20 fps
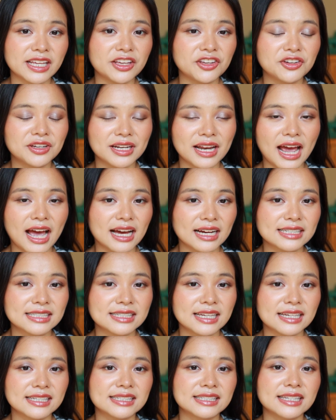that you can
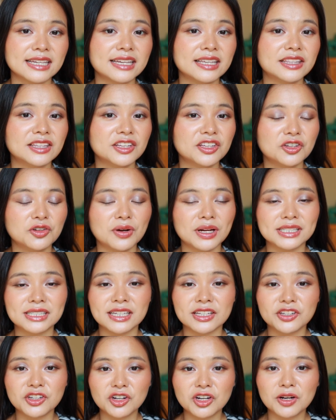access in the
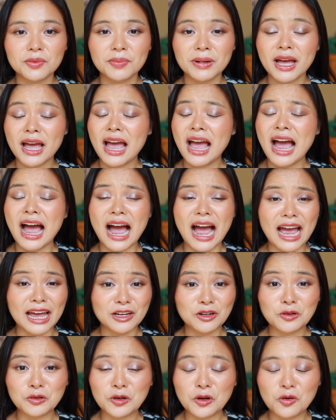US and Europe. I
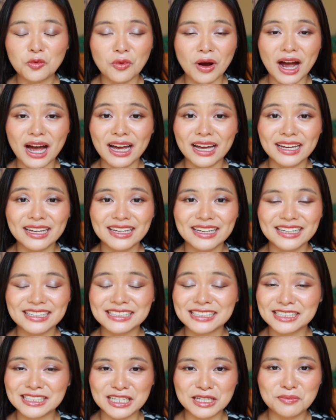don't know why
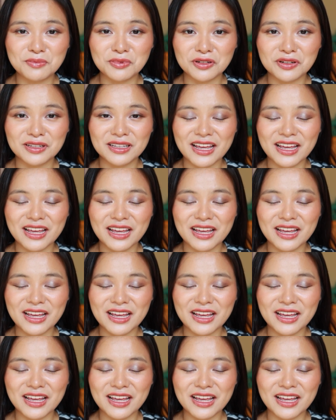it's cheaper